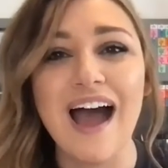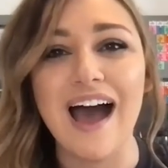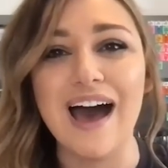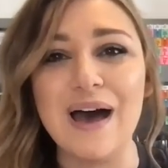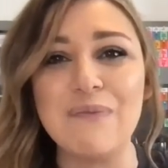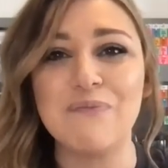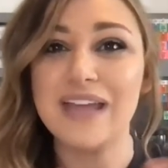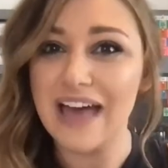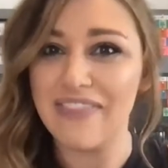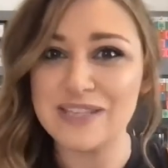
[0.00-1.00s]
But
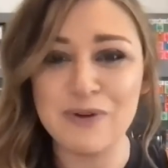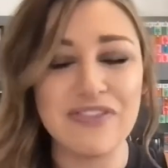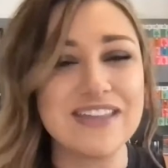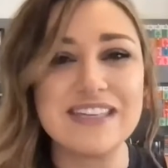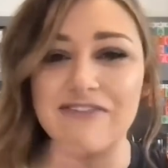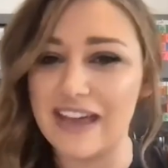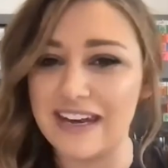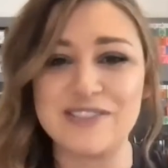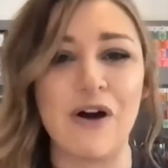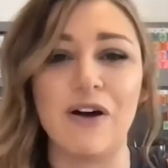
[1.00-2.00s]
yeah, that's what this event
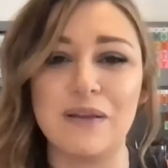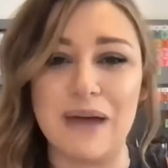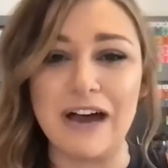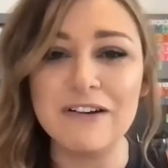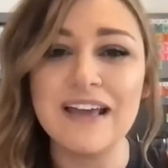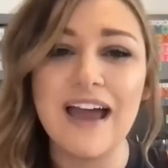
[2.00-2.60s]
is all about.